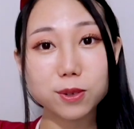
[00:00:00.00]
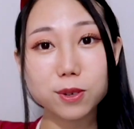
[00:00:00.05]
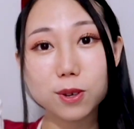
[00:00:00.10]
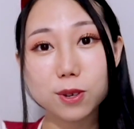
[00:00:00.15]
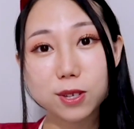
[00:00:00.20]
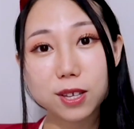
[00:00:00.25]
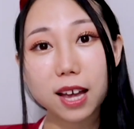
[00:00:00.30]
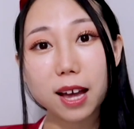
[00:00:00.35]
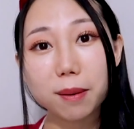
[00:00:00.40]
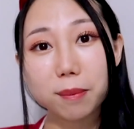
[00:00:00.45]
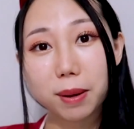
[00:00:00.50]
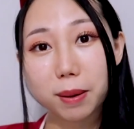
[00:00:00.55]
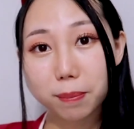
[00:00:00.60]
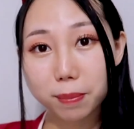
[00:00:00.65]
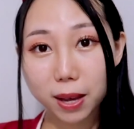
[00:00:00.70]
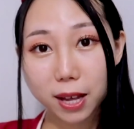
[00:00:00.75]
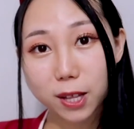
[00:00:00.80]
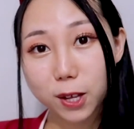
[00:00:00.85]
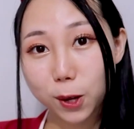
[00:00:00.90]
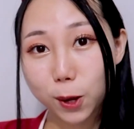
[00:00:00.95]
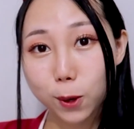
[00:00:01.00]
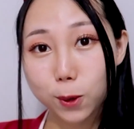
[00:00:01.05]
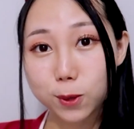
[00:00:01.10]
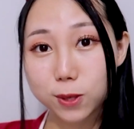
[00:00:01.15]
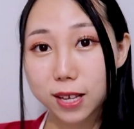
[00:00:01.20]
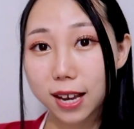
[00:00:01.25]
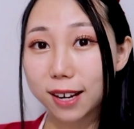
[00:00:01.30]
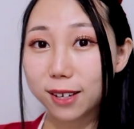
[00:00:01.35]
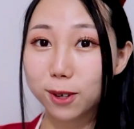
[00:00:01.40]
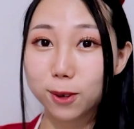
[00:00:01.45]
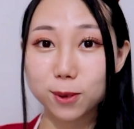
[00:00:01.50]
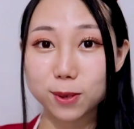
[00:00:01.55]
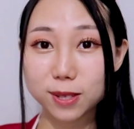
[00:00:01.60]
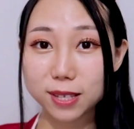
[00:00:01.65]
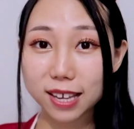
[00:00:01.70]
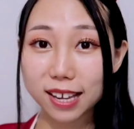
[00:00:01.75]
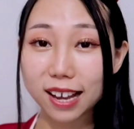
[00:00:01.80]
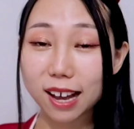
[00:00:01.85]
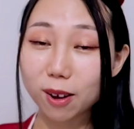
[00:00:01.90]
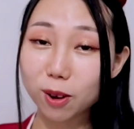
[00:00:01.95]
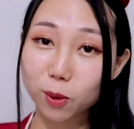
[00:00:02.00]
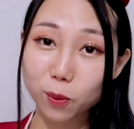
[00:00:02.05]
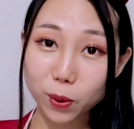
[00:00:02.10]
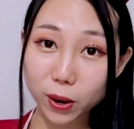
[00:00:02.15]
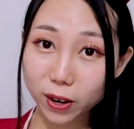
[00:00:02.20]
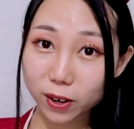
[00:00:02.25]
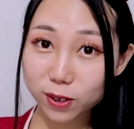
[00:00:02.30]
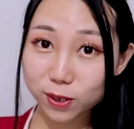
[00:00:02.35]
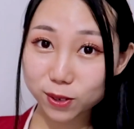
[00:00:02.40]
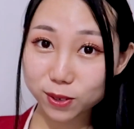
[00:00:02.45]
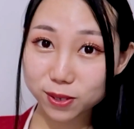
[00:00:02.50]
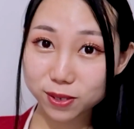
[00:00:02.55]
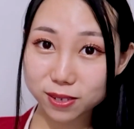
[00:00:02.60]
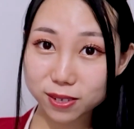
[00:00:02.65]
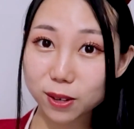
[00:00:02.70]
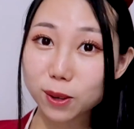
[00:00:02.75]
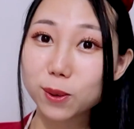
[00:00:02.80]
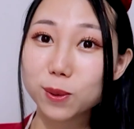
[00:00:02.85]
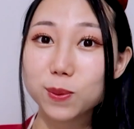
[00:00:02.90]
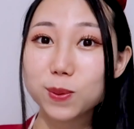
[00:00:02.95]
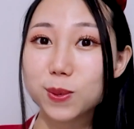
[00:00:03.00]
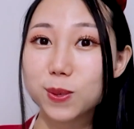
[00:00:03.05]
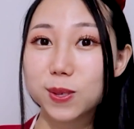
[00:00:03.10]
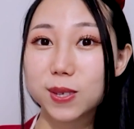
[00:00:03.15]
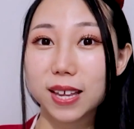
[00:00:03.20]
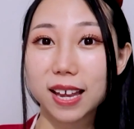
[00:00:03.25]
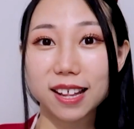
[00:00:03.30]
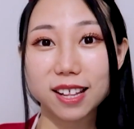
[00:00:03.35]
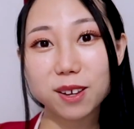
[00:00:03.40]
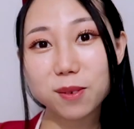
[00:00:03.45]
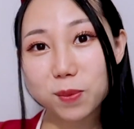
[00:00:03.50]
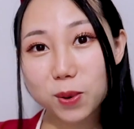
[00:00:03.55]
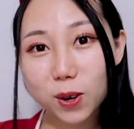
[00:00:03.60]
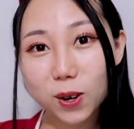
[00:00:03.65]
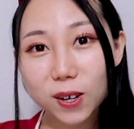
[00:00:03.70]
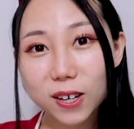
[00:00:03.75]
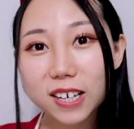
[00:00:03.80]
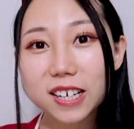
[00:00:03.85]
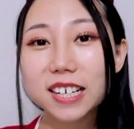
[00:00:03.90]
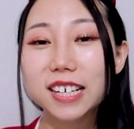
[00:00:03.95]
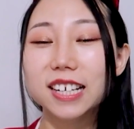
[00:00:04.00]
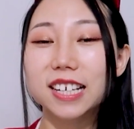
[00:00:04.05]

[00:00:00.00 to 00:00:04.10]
those are my petticoats. I don't think I'll wear those anymore.